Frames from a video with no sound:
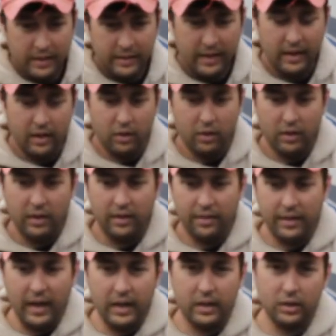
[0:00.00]
Now,
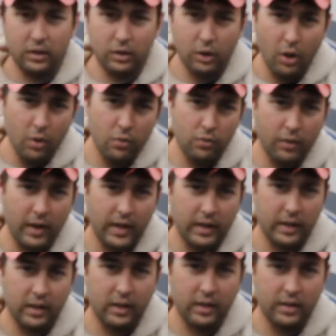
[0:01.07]
that load
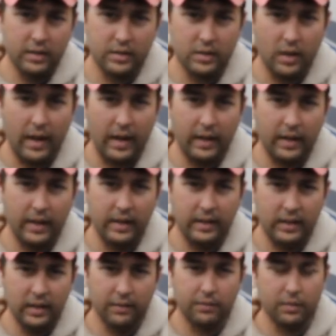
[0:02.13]
rating is at a
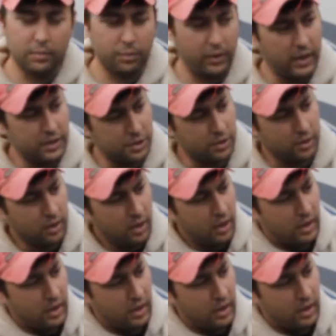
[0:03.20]
given pressure.